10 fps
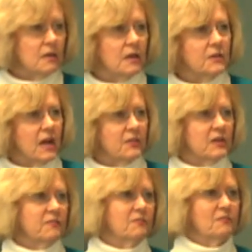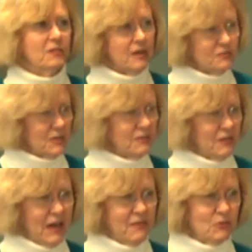and now they're
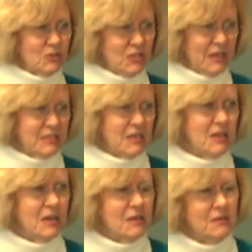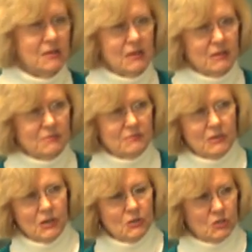55 or 60, and you
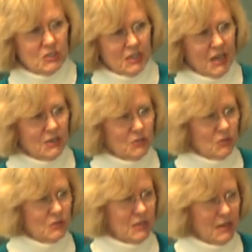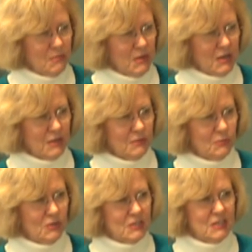know, you just can't do the same thing.
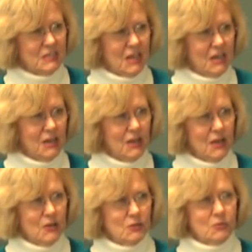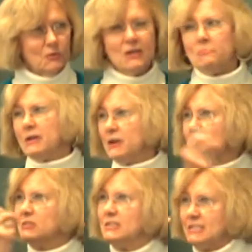What is it they say? Three
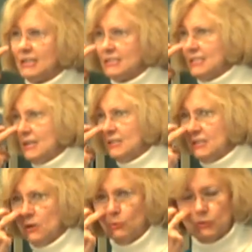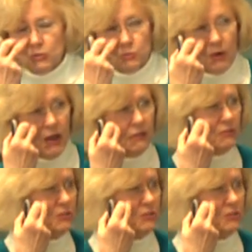beers at 60 is equal to 12